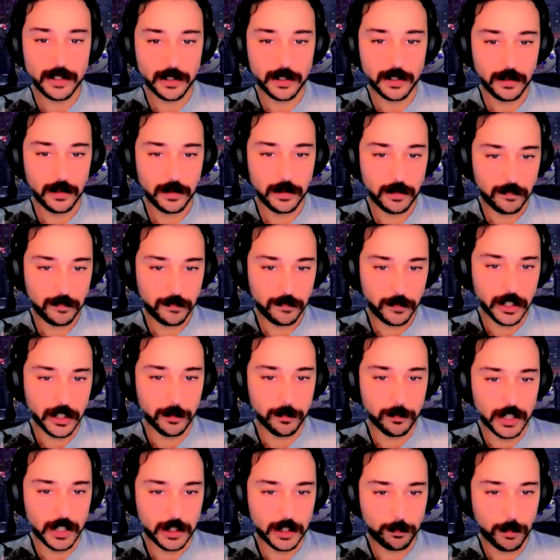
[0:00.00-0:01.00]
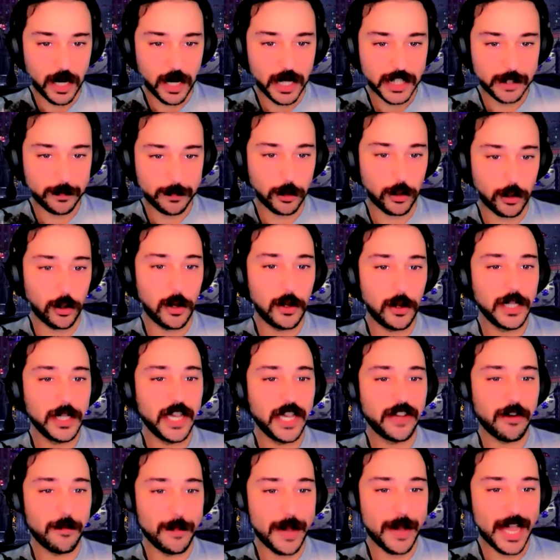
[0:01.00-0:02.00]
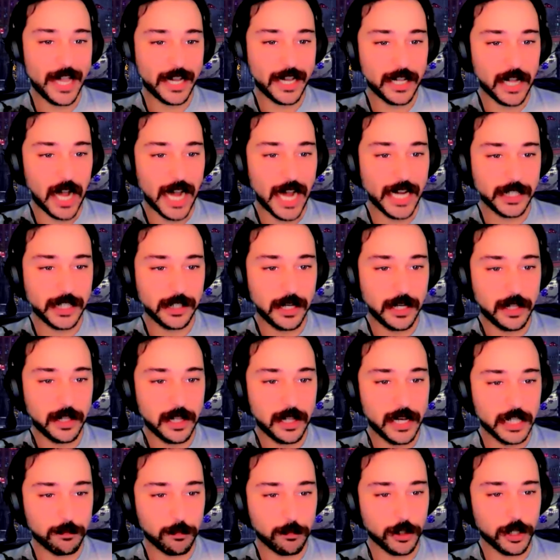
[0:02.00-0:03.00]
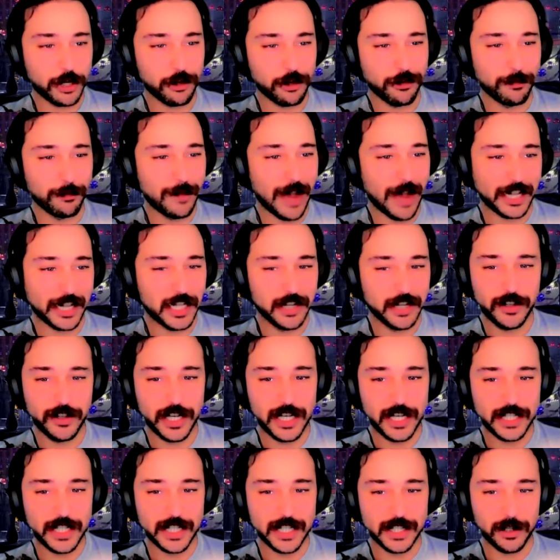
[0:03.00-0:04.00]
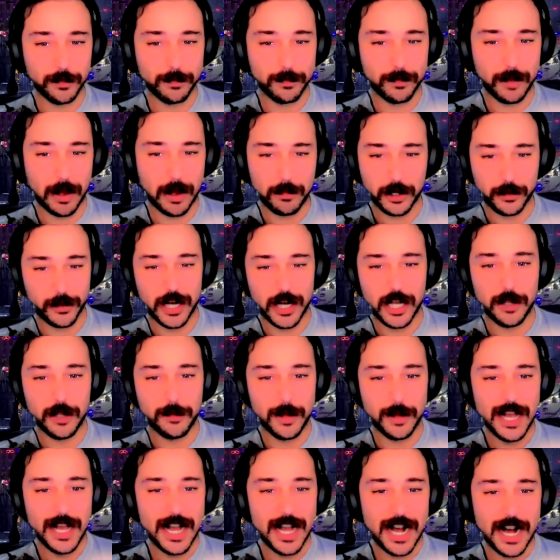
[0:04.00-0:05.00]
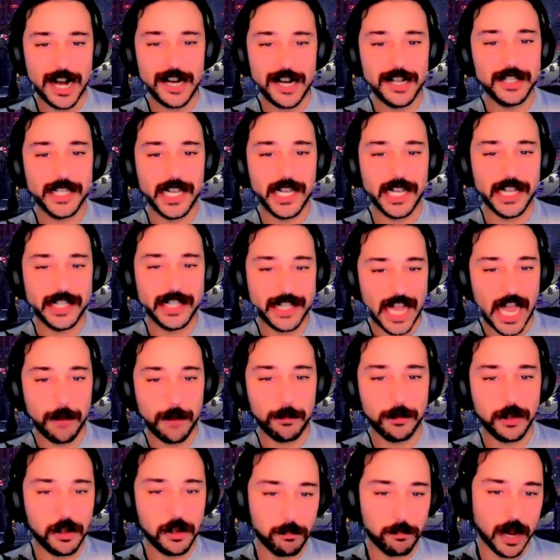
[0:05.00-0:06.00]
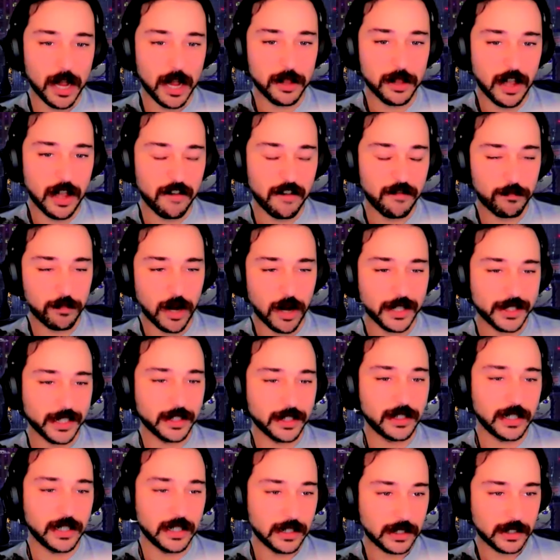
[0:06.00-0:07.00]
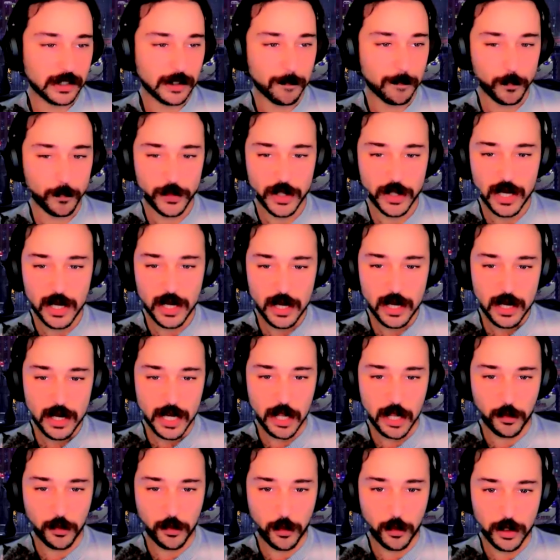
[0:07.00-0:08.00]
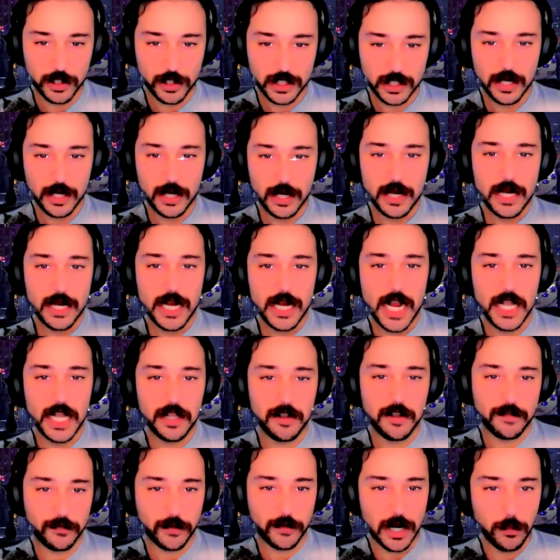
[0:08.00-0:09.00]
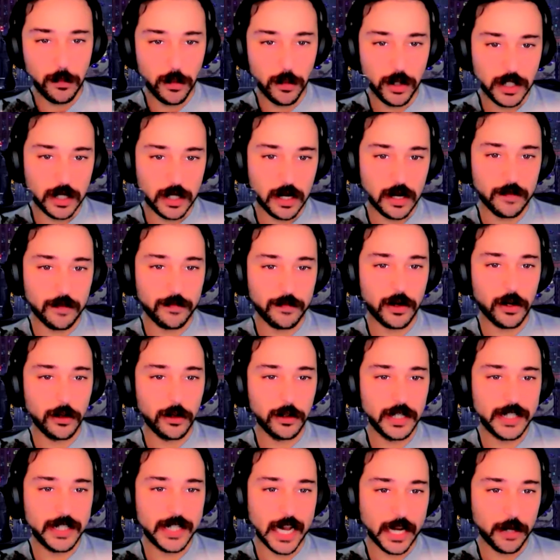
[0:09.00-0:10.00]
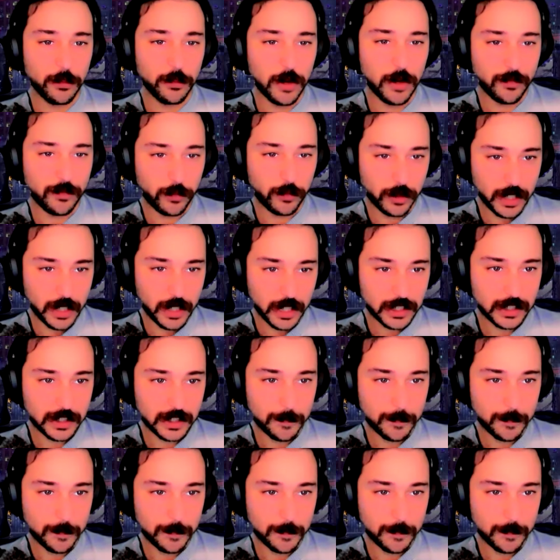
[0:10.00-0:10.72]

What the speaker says: Freedom, is possible only if a man can isolate his political activities in the public realm uncontaminated by life processes. In other words, in the framework of early second-wave critics,